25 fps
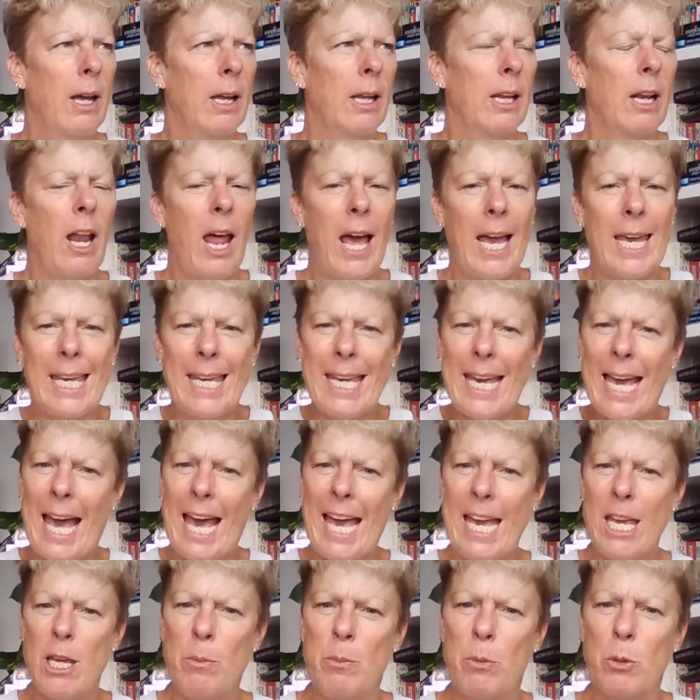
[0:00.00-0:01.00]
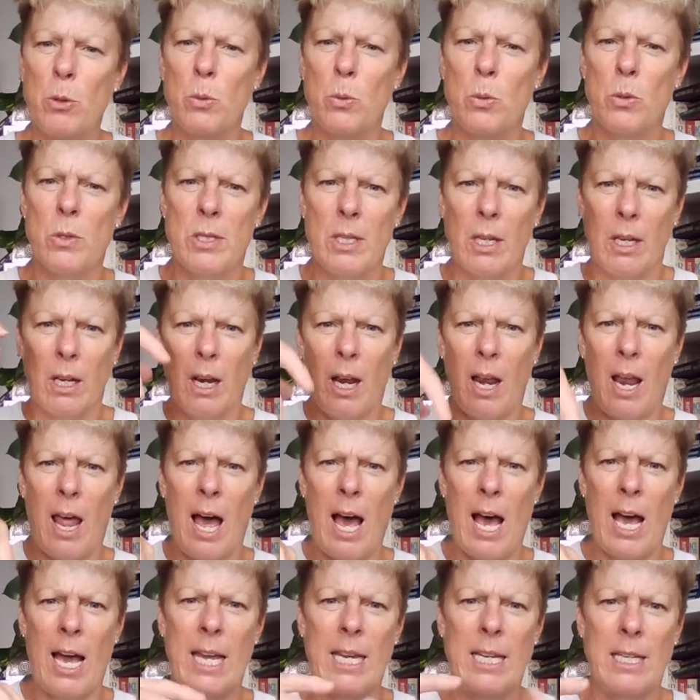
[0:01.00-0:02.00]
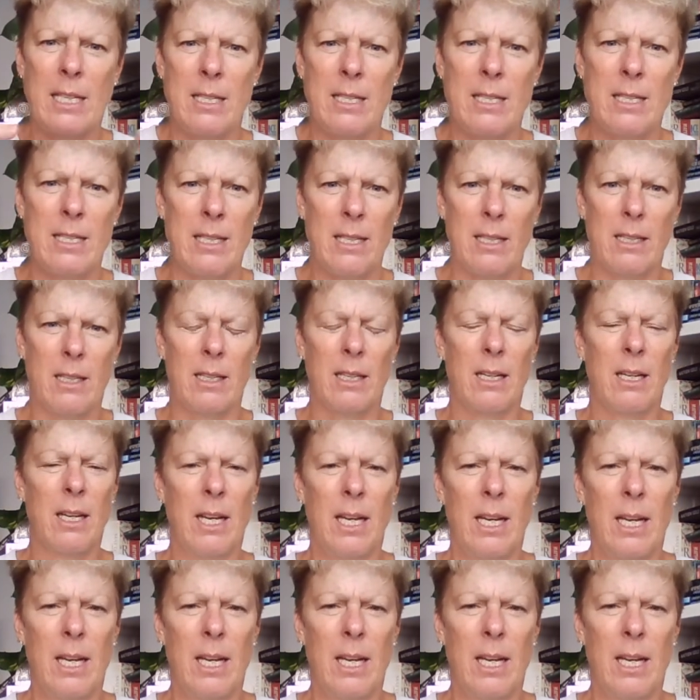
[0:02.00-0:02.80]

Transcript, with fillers: like cables and lines and